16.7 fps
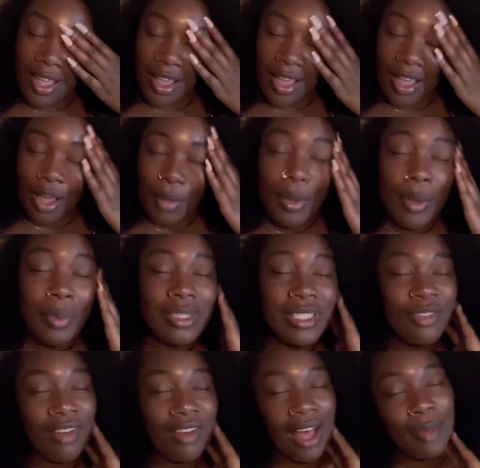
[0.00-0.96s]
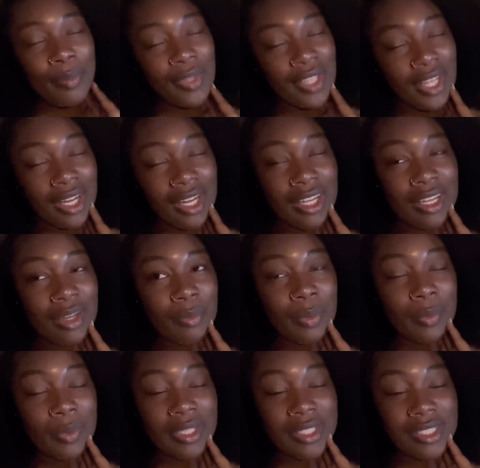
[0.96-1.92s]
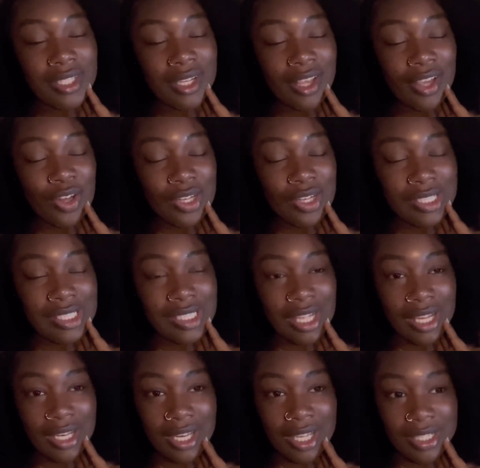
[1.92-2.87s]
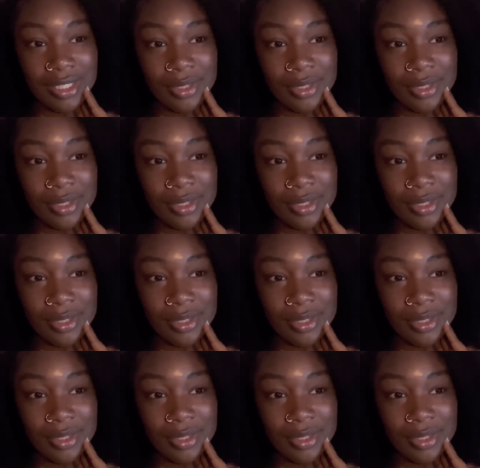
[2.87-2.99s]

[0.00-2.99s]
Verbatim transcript: Um, it was a vibe there. We went today on Sunday,